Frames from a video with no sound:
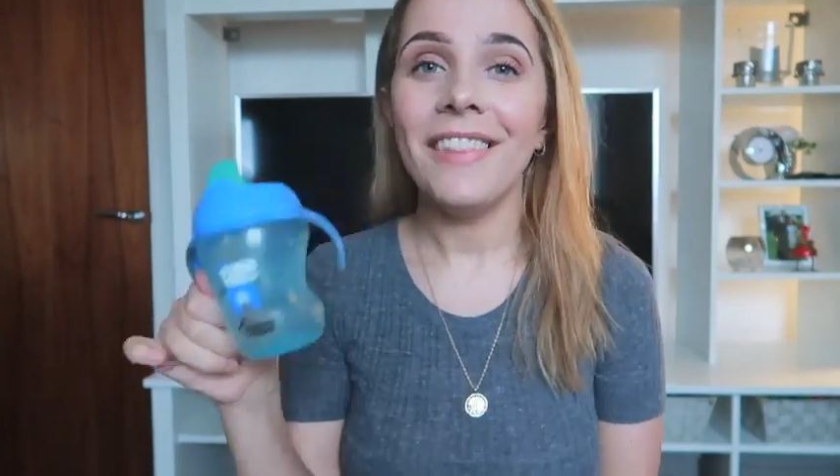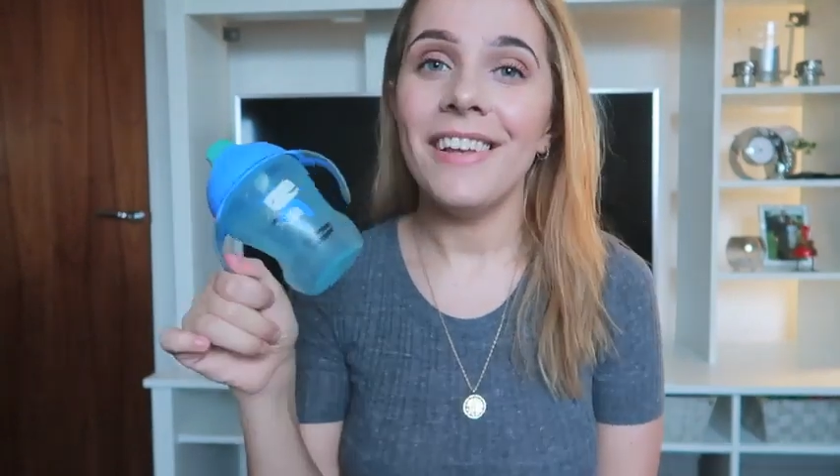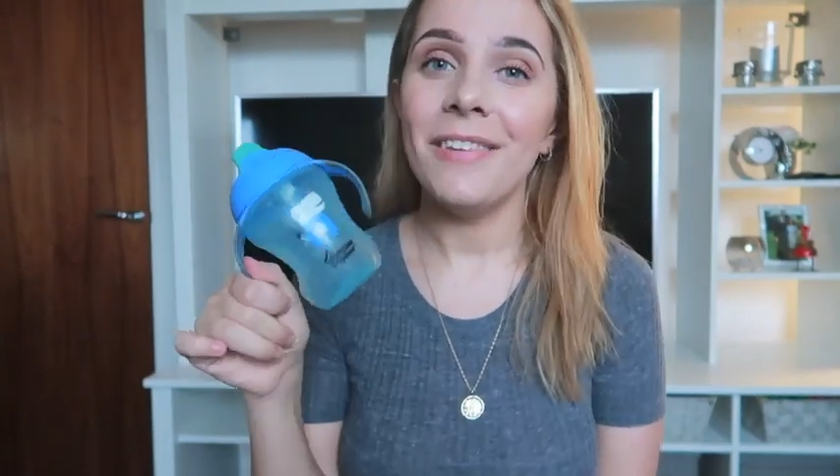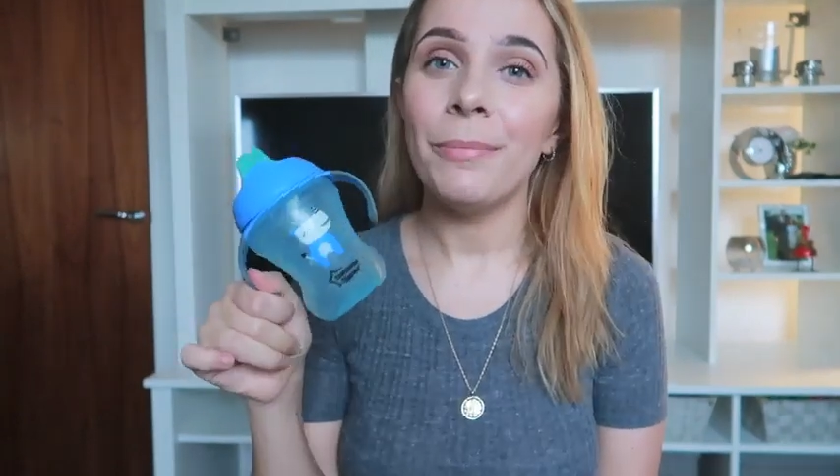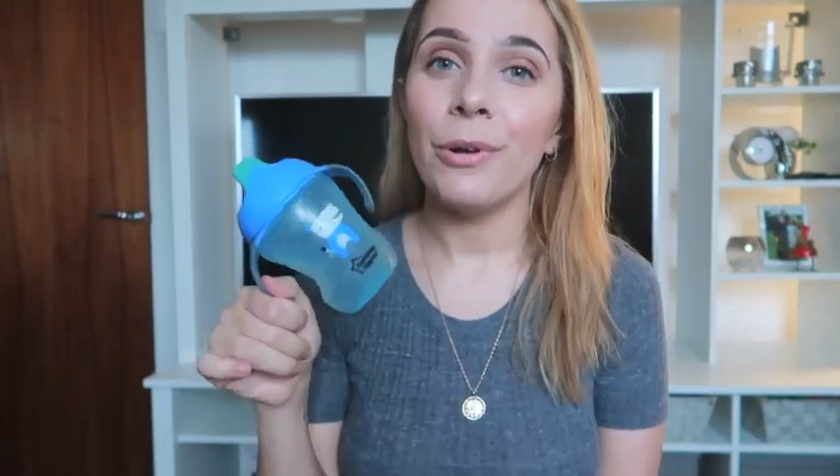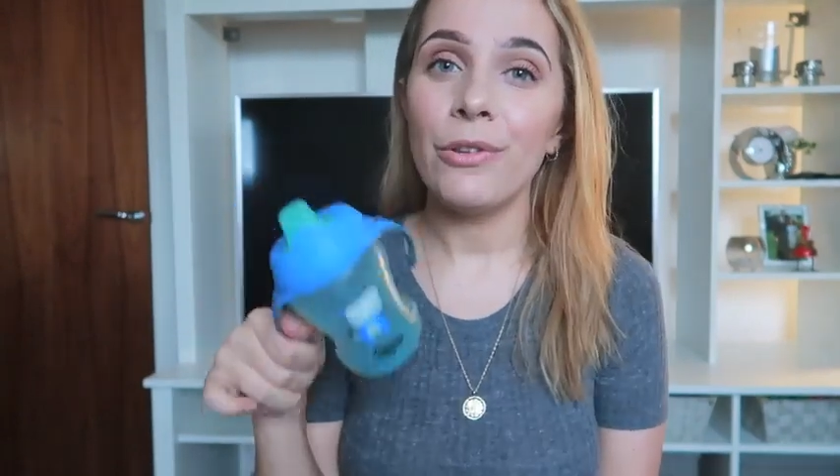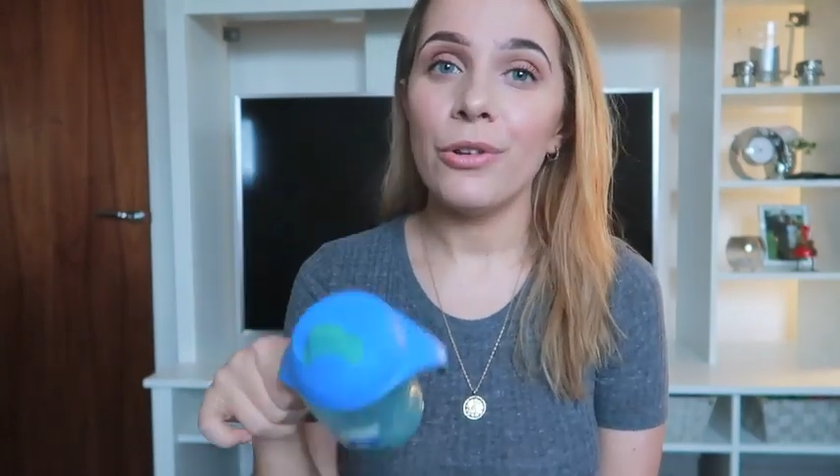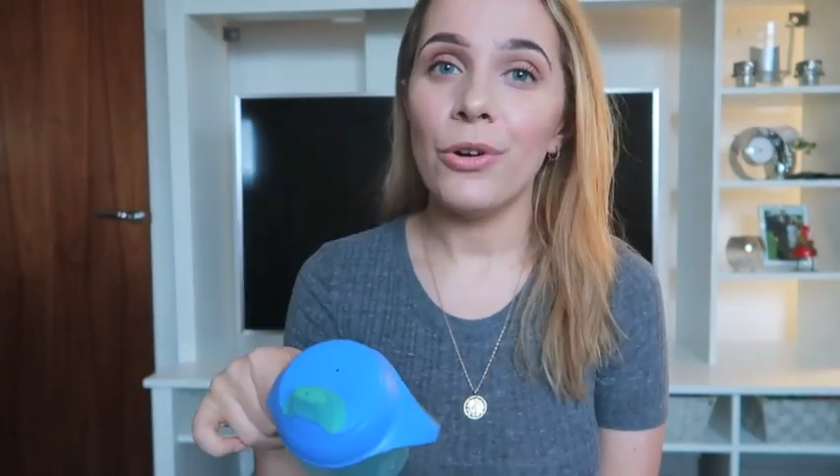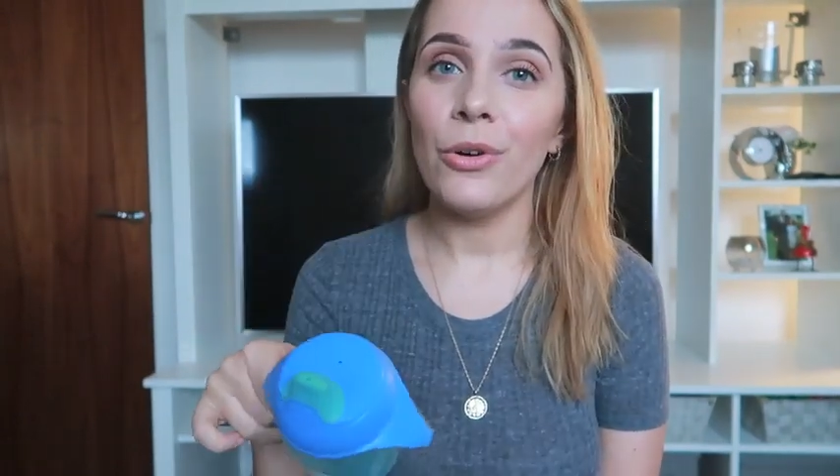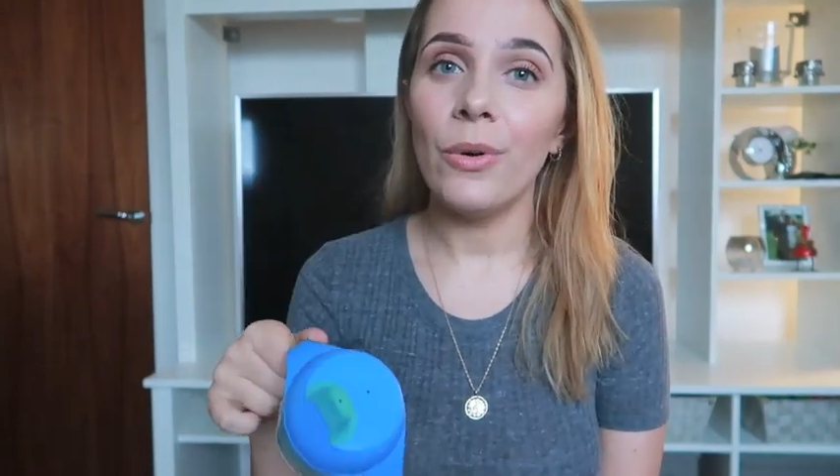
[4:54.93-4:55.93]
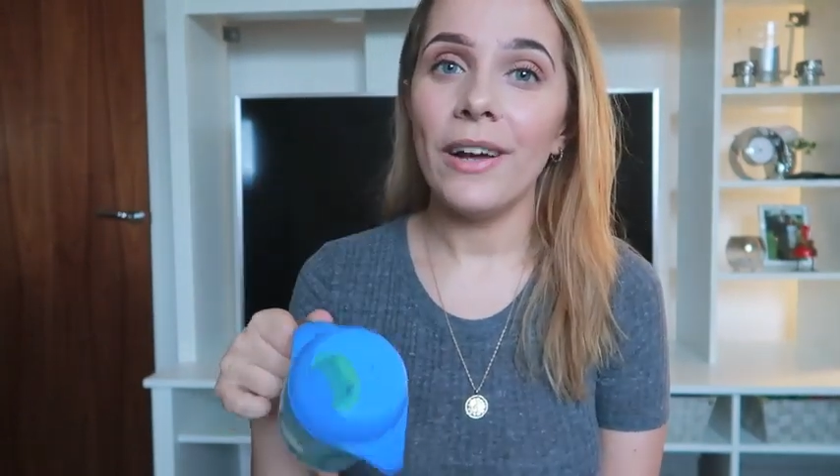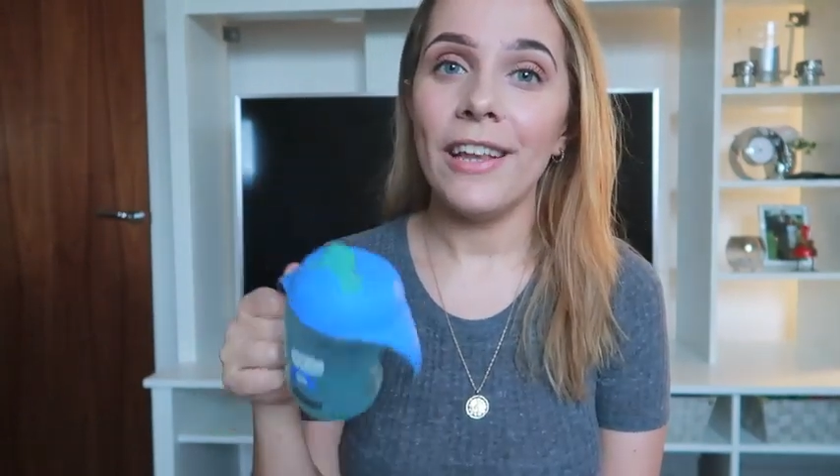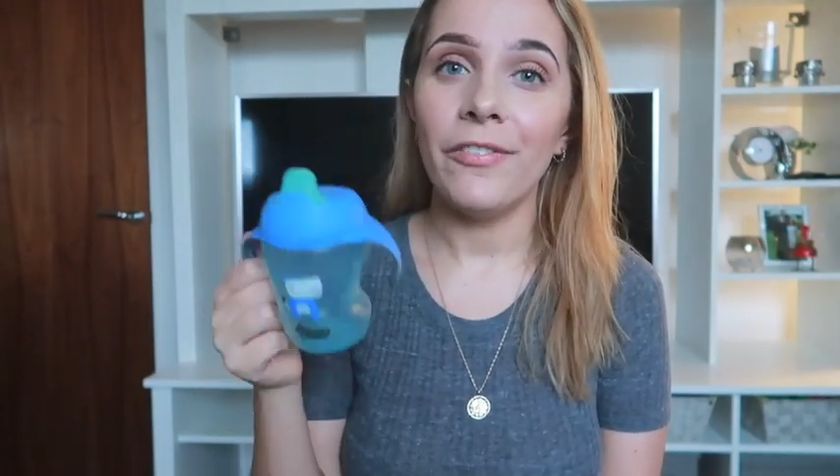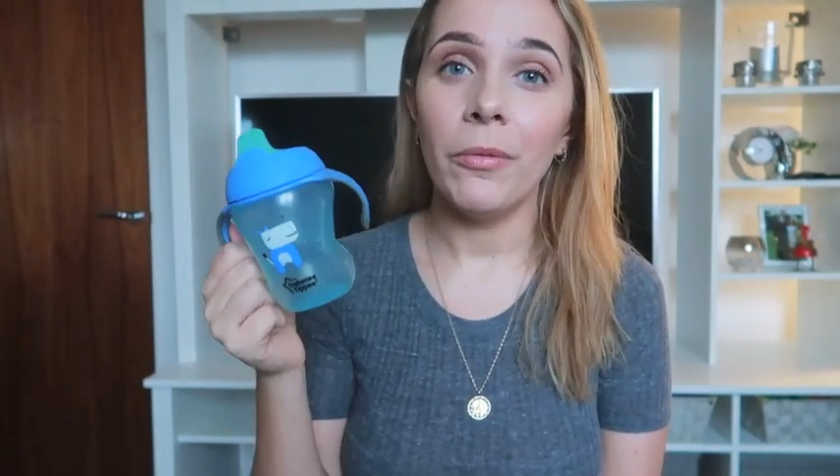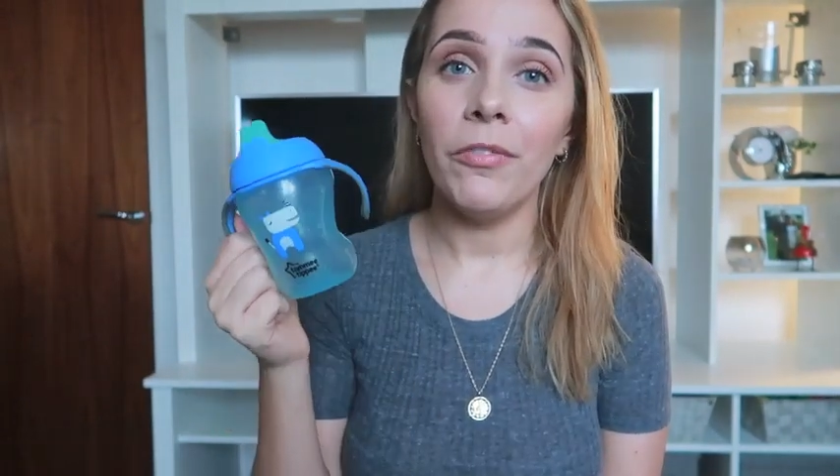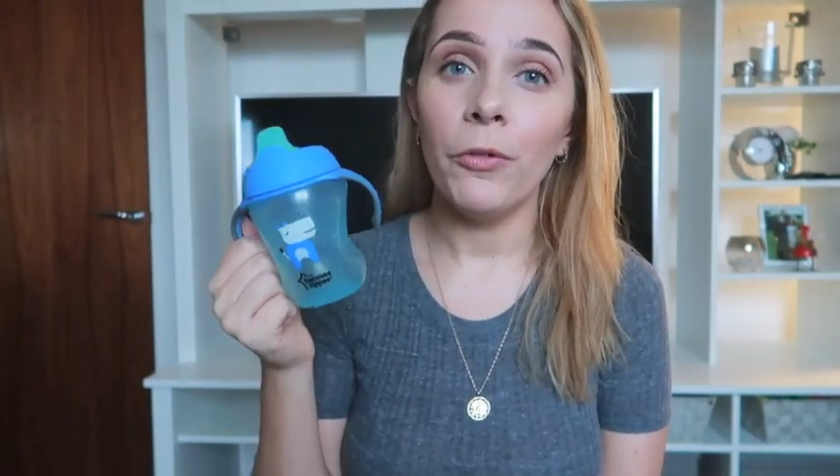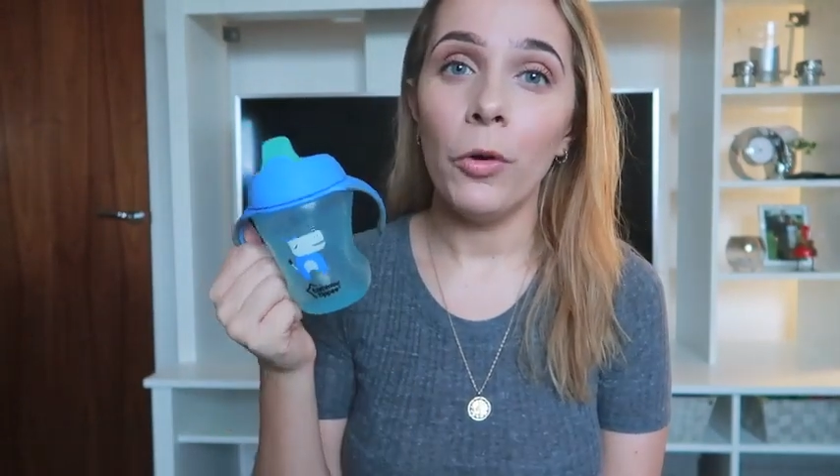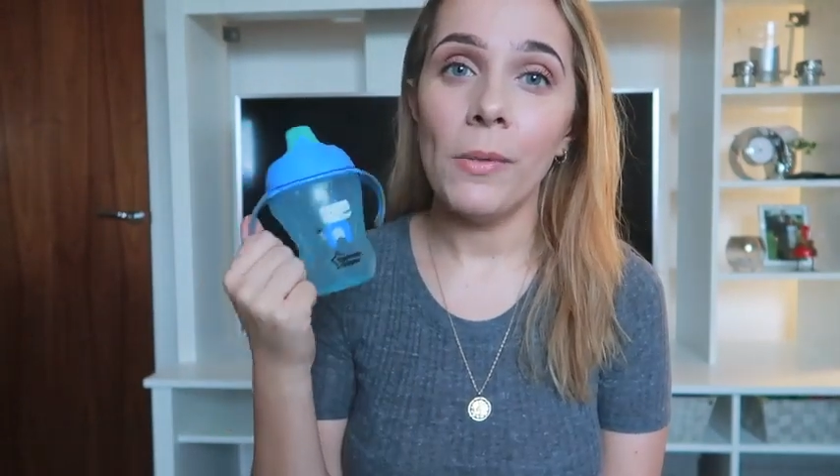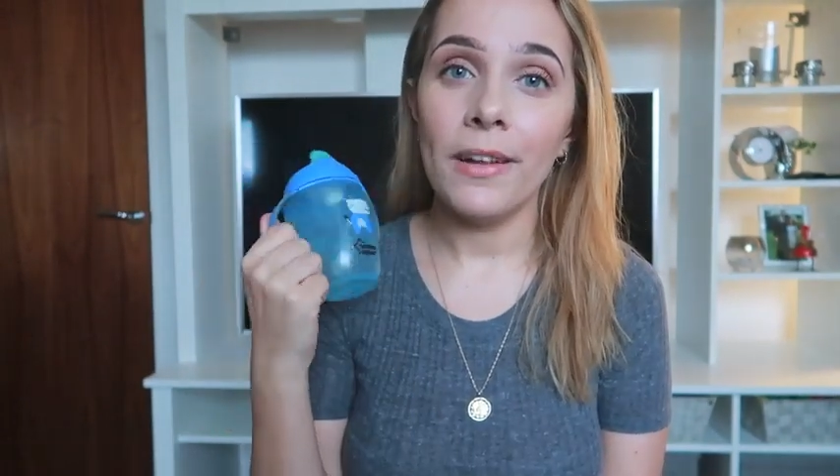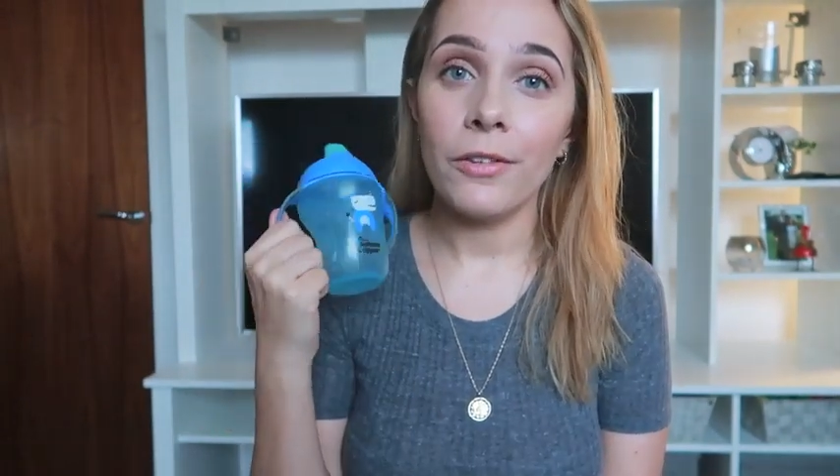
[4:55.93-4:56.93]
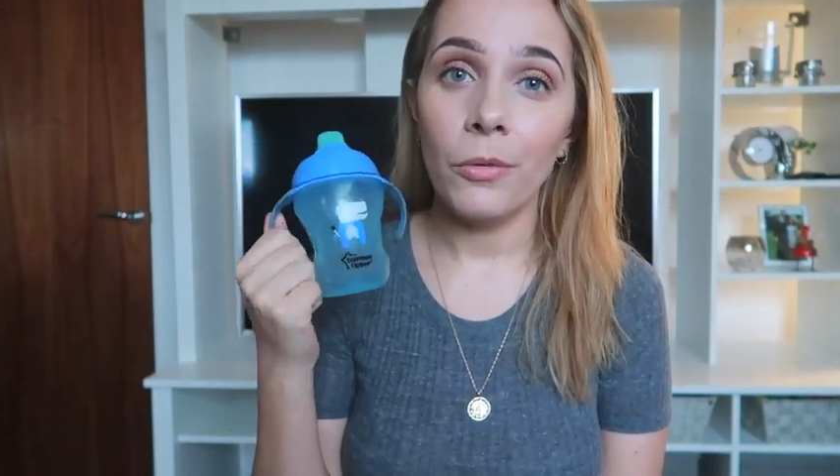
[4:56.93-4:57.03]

This bottle is from 4 months